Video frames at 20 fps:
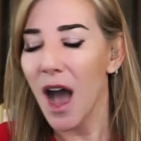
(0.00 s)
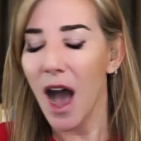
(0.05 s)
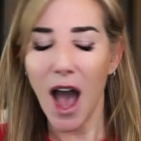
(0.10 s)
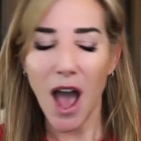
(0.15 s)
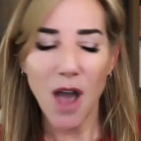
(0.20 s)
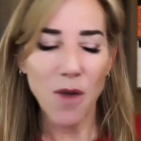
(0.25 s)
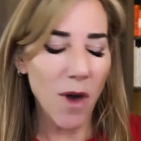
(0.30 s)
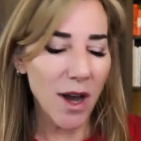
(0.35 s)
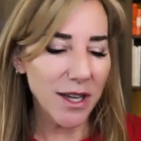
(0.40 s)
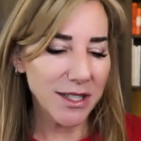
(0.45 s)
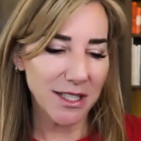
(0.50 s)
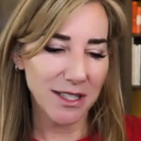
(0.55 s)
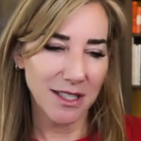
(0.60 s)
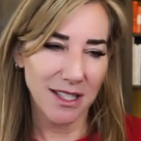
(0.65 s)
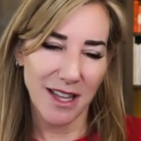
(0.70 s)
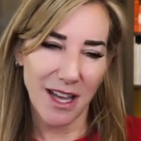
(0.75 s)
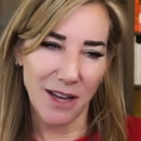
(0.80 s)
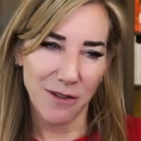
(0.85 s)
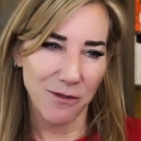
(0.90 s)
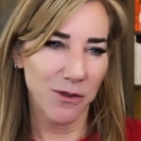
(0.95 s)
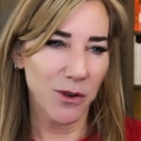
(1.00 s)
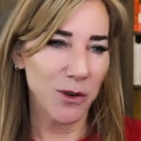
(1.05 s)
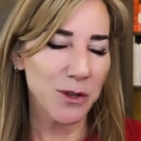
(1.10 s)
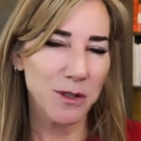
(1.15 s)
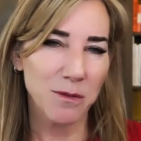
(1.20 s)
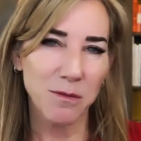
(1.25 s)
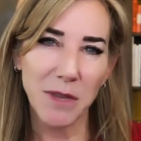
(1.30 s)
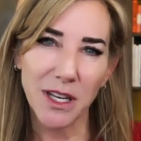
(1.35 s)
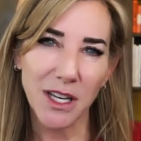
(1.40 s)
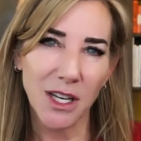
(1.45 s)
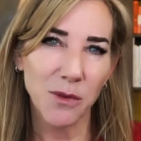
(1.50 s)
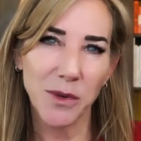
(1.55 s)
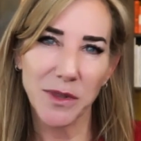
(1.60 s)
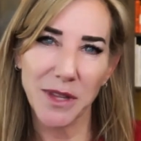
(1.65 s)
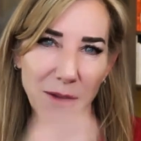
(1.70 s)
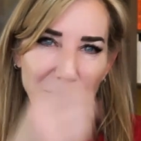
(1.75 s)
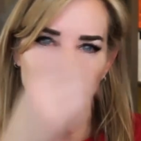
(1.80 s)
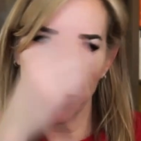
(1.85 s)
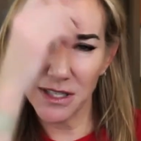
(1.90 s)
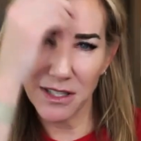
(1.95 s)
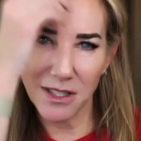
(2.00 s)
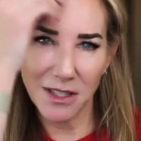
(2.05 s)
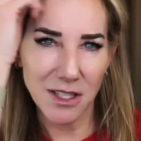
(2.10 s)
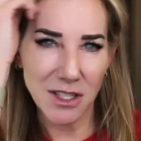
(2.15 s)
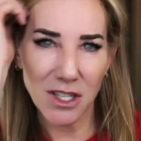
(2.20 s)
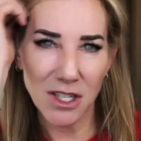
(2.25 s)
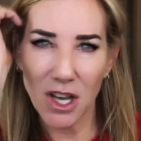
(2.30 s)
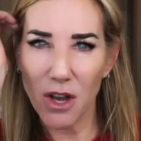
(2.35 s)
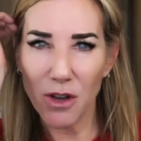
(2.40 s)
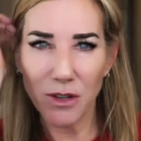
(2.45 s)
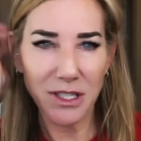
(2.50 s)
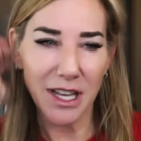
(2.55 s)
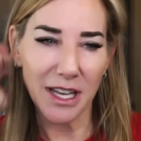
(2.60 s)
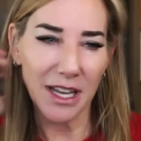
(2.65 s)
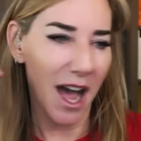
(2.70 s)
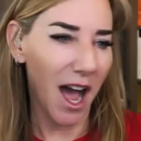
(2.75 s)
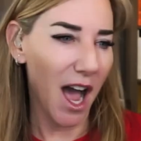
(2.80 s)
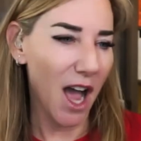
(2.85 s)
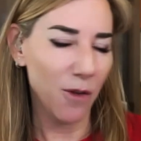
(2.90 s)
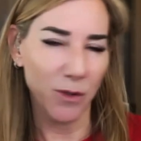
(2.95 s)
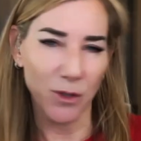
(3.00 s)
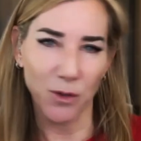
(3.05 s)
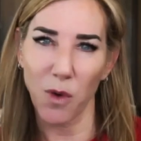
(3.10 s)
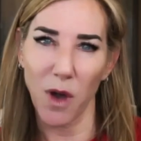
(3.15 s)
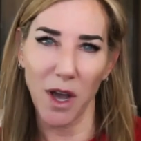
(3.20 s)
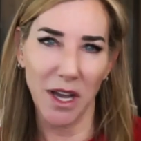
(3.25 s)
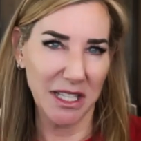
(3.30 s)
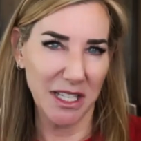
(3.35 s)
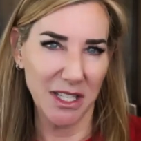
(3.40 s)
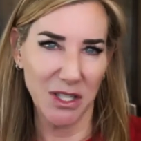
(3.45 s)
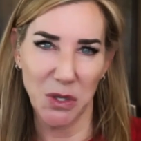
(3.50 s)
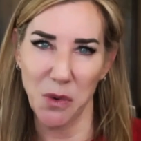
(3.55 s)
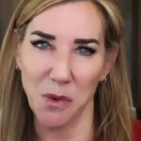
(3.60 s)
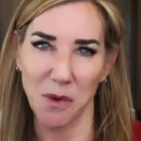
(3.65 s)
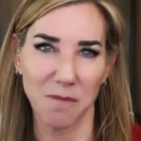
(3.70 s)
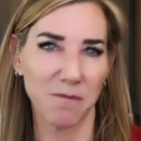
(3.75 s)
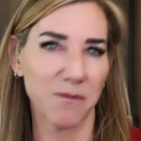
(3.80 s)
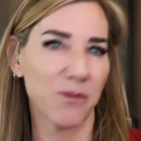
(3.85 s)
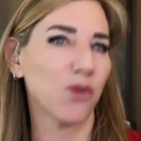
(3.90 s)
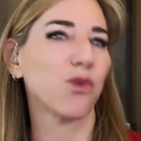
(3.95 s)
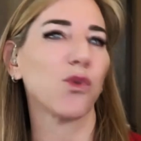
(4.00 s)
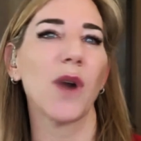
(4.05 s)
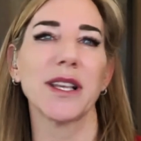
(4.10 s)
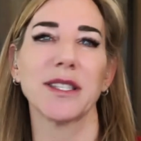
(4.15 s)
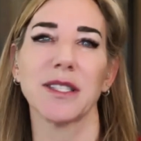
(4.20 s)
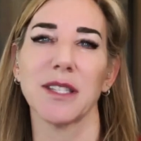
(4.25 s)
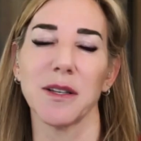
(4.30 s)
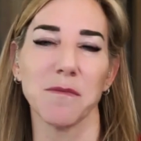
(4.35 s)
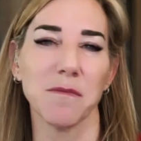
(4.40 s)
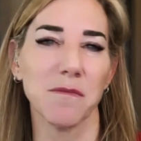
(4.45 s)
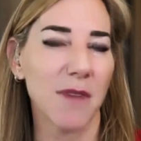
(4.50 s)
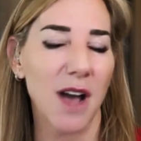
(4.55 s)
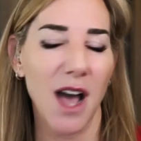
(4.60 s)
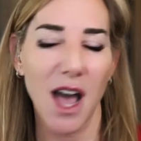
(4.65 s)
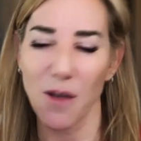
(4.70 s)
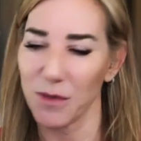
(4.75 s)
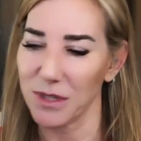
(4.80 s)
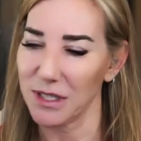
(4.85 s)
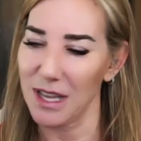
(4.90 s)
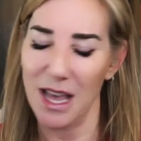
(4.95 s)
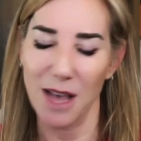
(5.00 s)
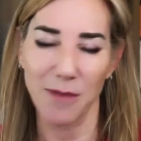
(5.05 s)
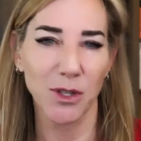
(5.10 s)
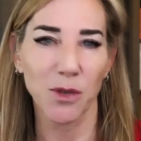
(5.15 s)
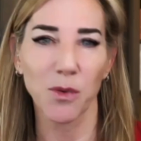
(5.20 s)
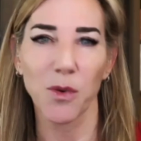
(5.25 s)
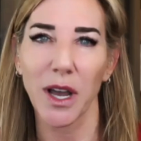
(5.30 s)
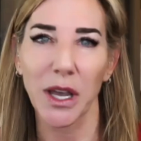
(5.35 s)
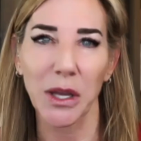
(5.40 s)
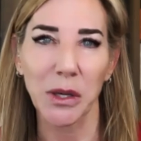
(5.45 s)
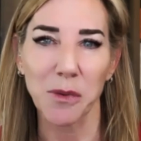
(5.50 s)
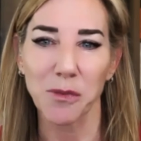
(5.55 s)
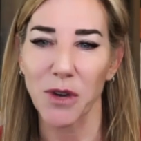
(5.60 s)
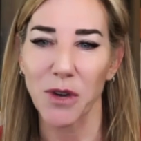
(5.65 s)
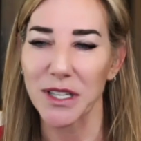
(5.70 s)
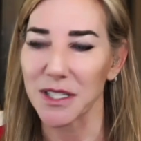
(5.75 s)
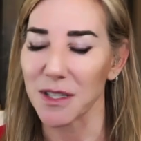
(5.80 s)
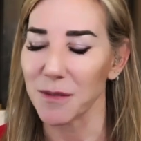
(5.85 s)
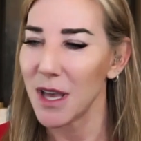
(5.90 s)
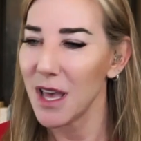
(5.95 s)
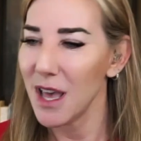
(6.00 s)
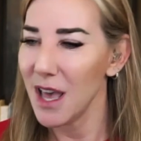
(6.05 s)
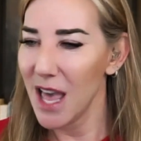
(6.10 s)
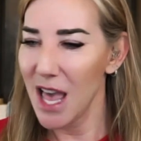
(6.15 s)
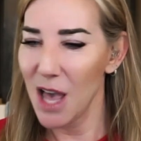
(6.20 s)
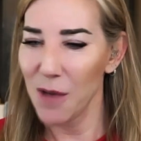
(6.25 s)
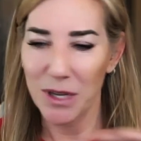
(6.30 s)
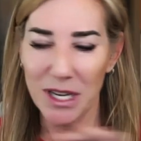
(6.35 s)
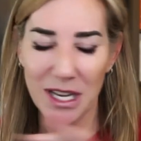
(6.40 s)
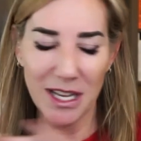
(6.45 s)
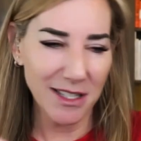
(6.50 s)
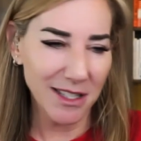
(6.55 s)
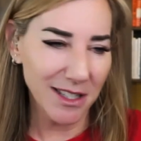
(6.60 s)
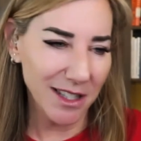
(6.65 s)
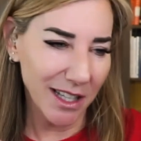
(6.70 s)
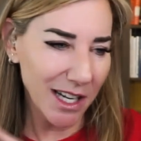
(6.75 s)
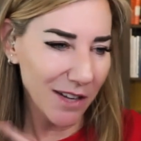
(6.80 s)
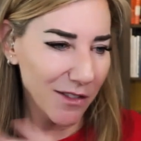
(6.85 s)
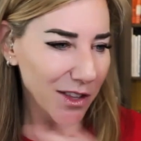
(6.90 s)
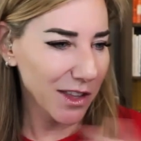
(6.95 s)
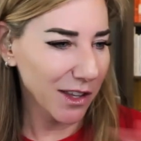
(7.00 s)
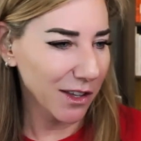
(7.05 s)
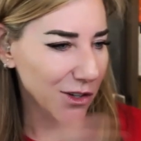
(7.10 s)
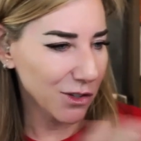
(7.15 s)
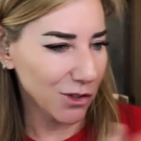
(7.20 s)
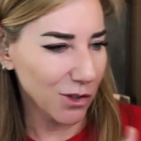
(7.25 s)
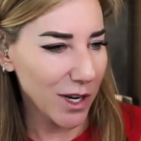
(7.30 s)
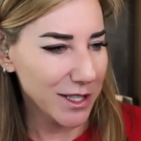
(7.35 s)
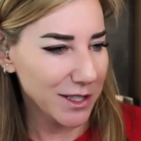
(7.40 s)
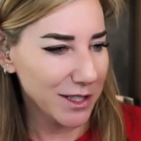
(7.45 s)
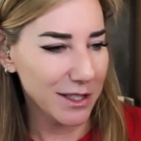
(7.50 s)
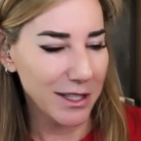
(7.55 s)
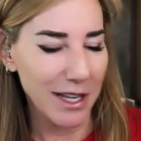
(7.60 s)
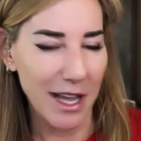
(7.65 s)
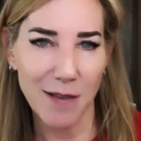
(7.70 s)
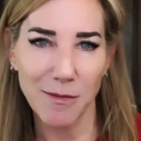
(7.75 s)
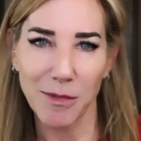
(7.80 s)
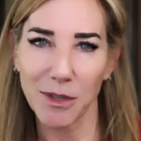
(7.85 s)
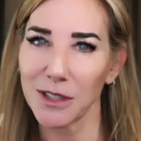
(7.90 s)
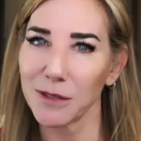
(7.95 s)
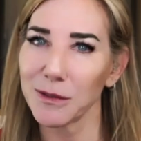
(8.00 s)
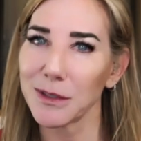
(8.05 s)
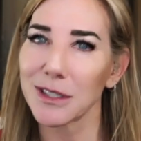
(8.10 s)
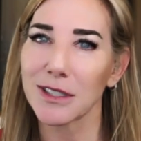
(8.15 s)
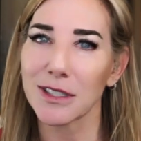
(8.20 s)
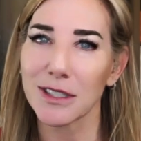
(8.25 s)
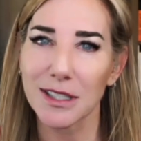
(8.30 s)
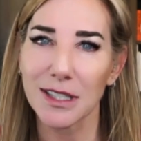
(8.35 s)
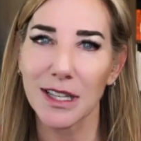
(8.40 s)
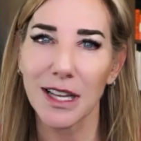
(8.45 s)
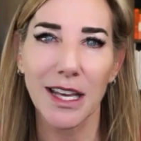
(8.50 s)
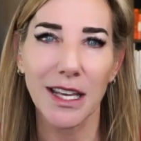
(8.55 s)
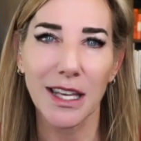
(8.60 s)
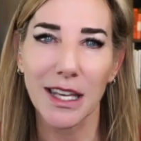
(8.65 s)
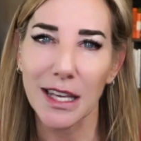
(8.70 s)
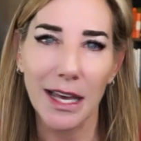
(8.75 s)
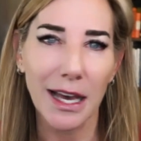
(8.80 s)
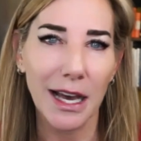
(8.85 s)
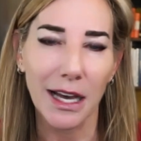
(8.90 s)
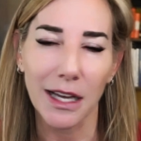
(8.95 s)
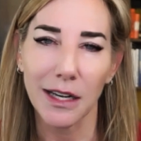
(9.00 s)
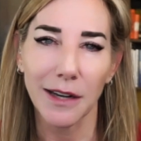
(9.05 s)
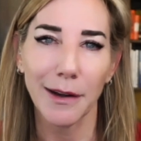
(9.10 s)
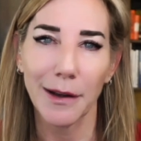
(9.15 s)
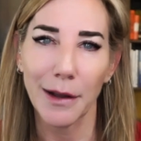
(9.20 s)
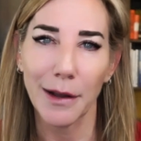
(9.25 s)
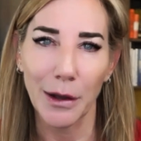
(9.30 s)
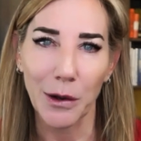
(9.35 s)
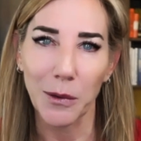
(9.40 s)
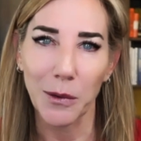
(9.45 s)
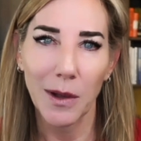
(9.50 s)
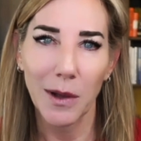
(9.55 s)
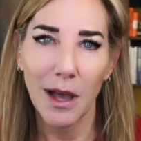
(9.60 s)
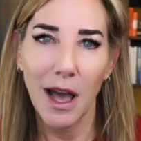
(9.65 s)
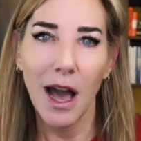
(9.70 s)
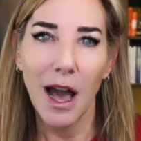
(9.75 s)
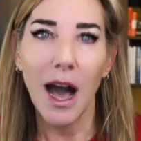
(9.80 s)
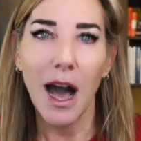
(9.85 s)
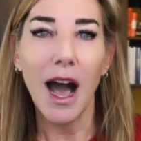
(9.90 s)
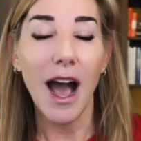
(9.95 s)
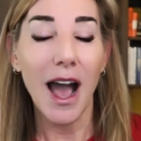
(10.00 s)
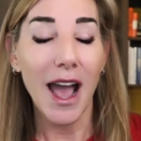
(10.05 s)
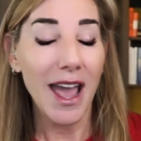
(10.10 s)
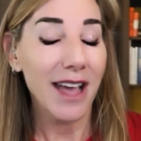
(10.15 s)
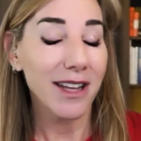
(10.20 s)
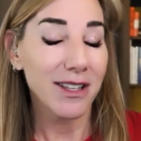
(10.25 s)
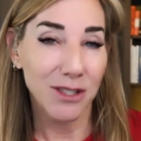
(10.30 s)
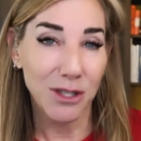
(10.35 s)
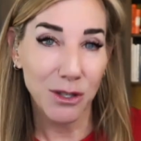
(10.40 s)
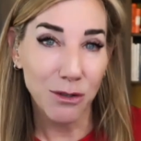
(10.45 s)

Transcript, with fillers: I walked into that first meeting with that business coach like I was walking in to impress him. I was absolutely walking to impress him. And when he slid everything across the table and was just like, yeah, no, I had two